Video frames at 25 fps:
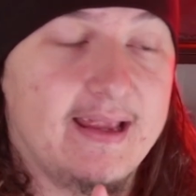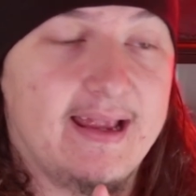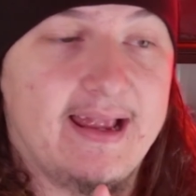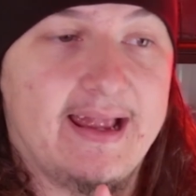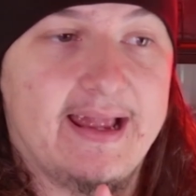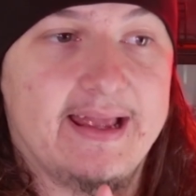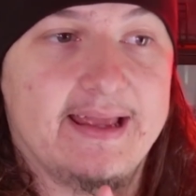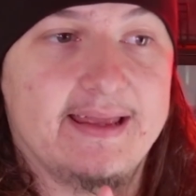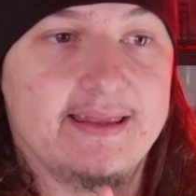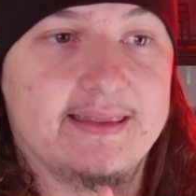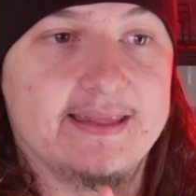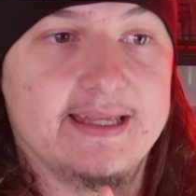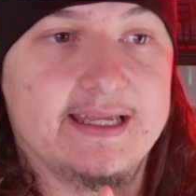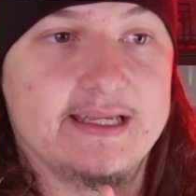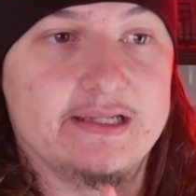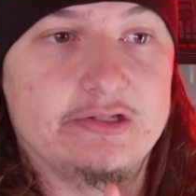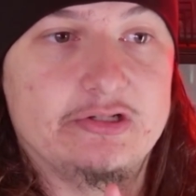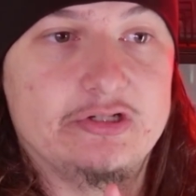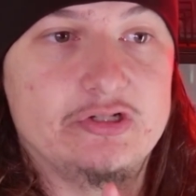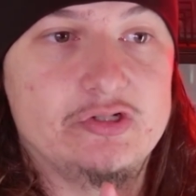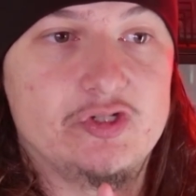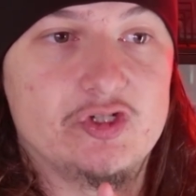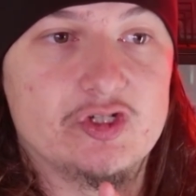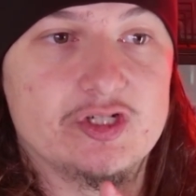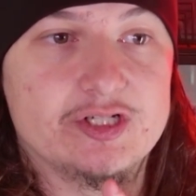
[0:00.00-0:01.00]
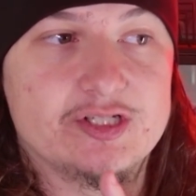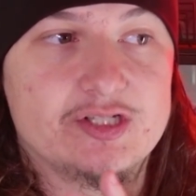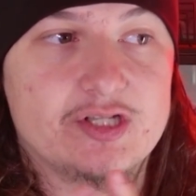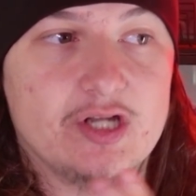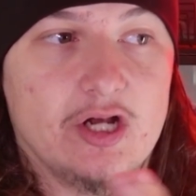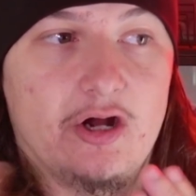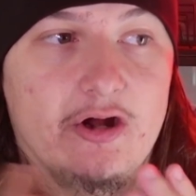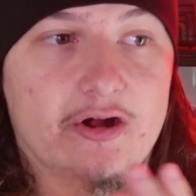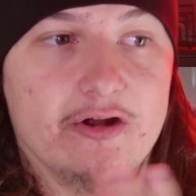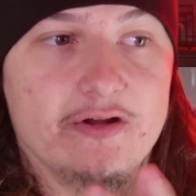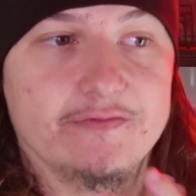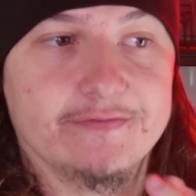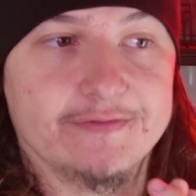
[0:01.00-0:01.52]
and then you just
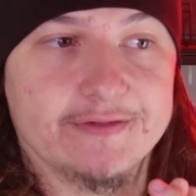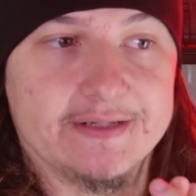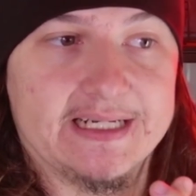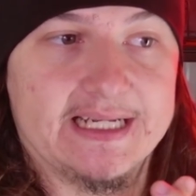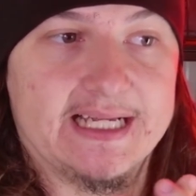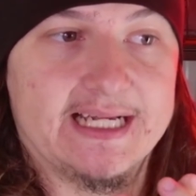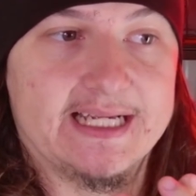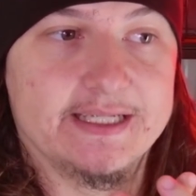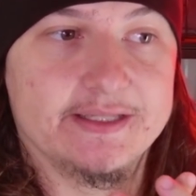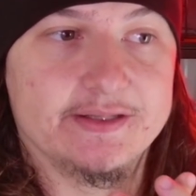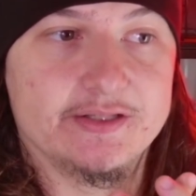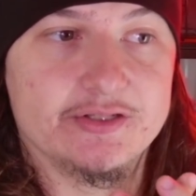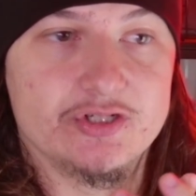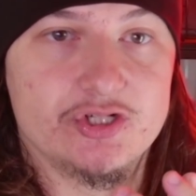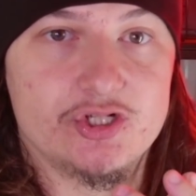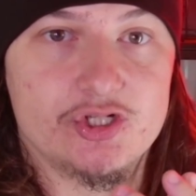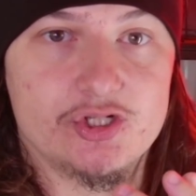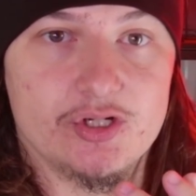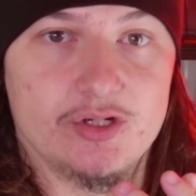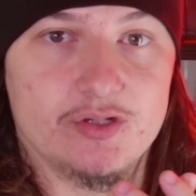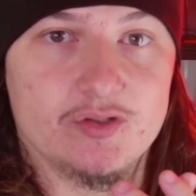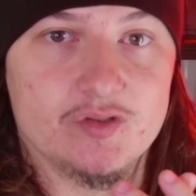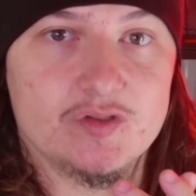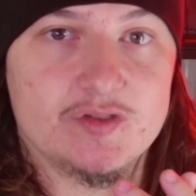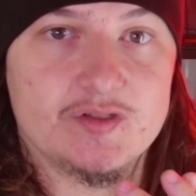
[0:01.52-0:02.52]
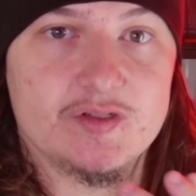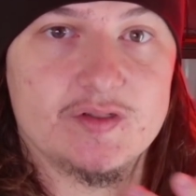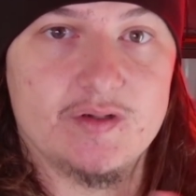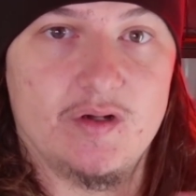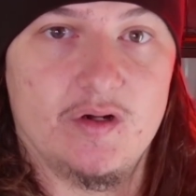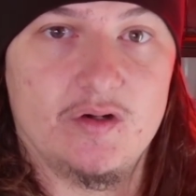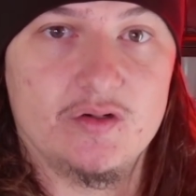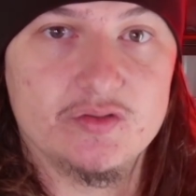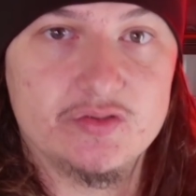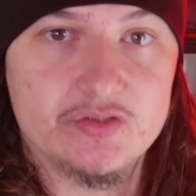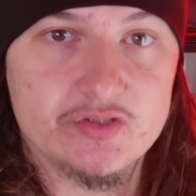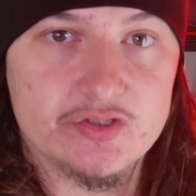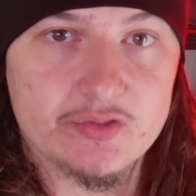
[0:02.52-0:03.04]
overlay the shots
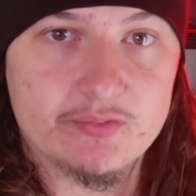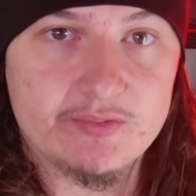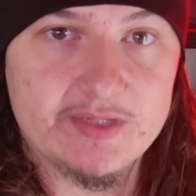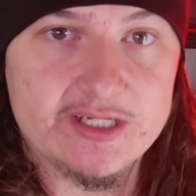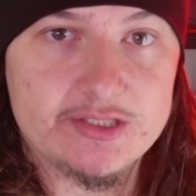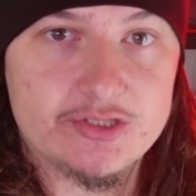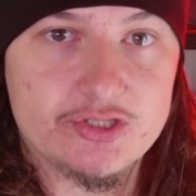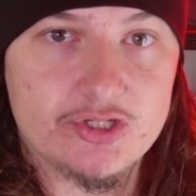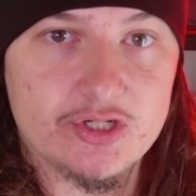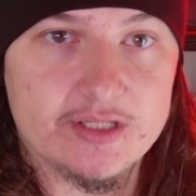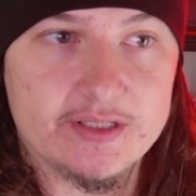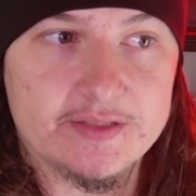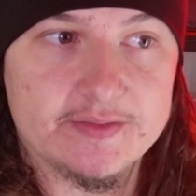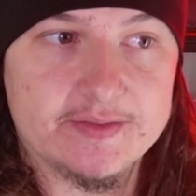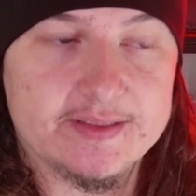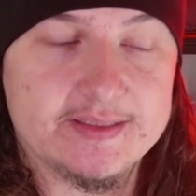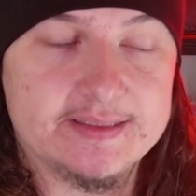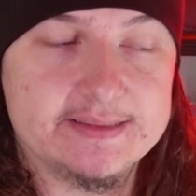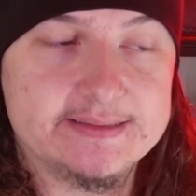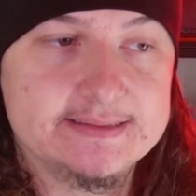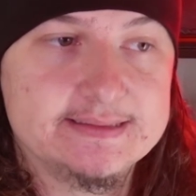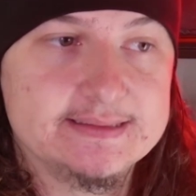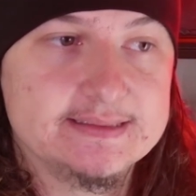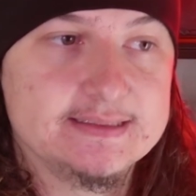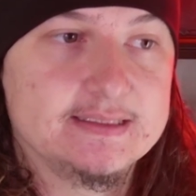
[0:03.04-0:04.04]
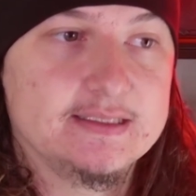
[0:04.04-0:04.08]
onto each other.